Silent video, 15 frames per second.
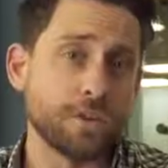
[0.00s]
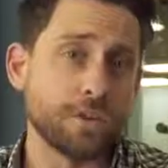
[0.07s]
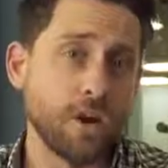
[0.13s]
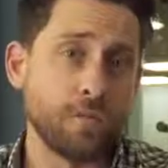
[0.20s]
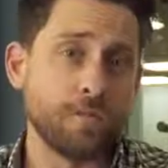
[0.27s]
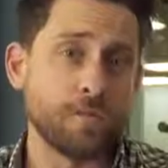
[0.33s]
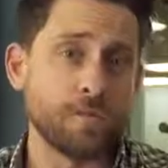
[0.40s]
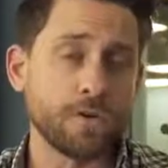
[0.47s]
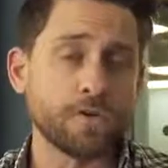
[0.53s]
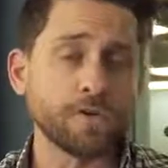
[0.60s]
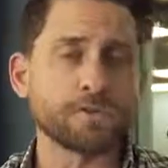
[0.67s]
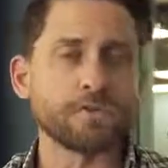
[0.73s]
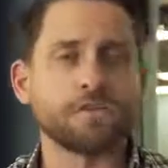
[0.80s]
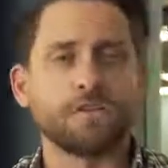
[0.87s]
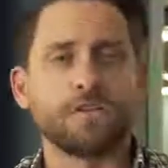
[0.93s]
your Yelp
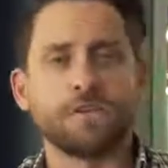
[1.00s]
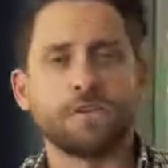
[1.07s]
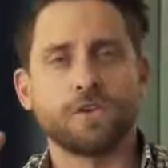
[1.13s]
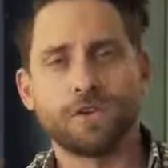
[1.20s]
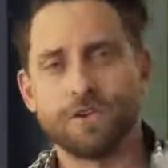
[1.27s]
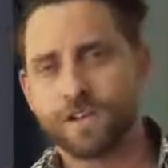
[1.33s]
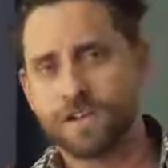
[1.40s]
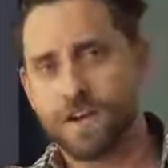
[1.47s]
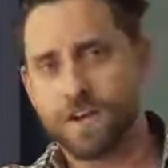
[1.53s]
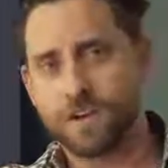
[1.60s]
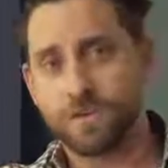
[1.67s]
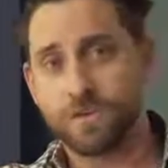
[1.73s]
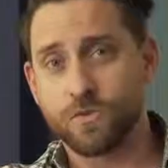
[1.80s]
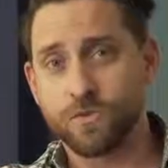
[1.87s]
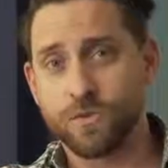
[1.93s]
reviews, you're in luck.
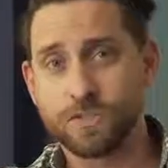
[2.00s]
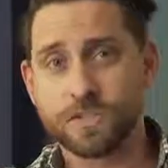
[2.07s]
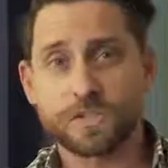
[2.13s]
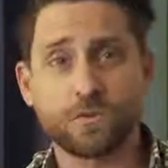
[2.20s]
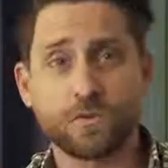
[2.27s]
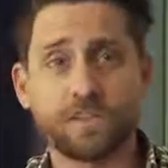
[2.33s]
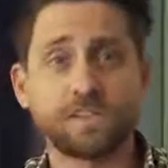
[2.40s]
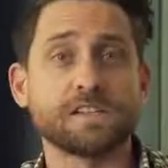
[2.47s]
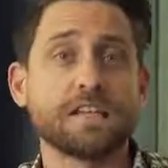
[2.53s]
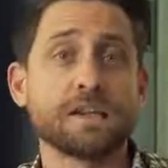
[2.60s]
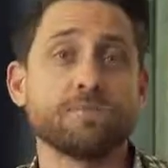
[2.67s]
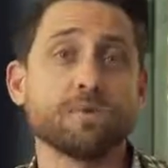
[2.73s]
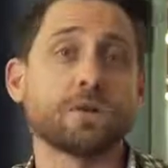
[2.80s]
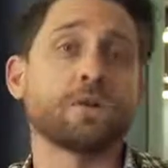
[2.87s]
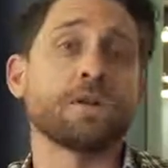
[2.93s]
We just released an
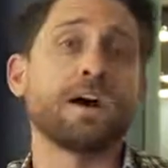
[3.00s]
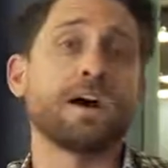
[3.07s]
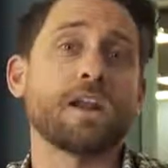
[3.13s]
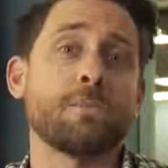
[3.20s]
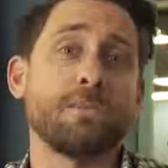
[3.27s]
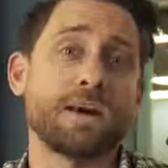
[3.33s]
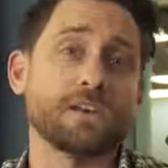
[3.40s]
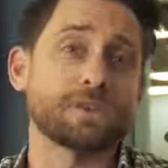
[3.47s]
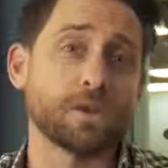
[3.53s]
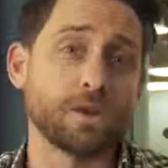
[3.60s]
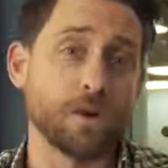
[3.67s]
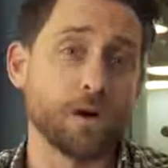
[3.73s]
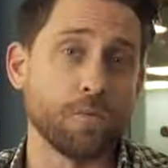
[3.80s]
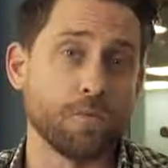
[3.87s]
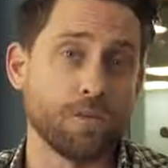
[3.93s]
ebook on how to master
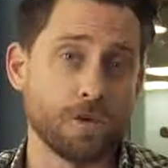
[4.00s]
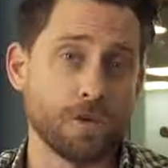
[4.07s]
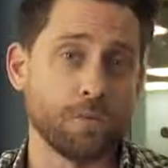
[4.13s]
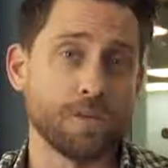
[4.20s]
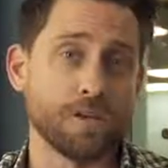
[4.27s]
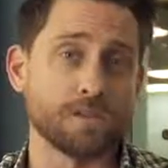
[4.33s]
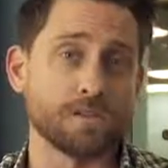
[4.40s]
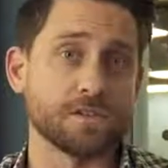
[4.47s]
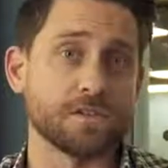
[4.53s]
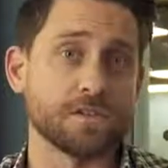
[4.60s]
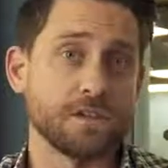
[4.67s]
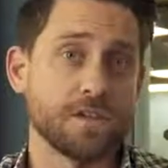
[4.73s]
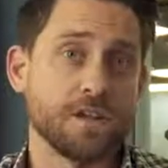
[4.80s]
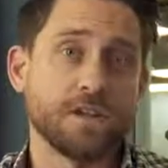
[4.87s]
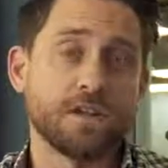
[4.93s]
Yelp for your business.